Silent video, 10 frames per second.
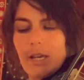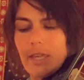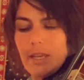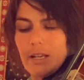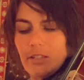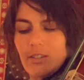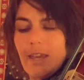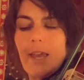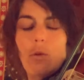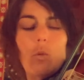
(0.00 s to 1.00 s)
And then it's
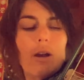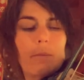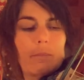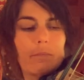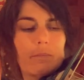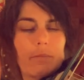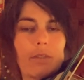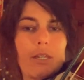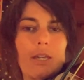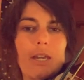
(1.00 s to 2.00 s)
A1,
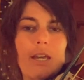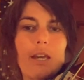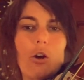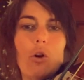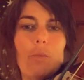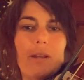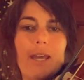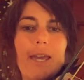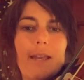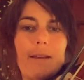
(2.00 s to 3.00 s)
open
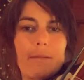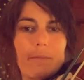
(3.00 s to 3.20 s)
A.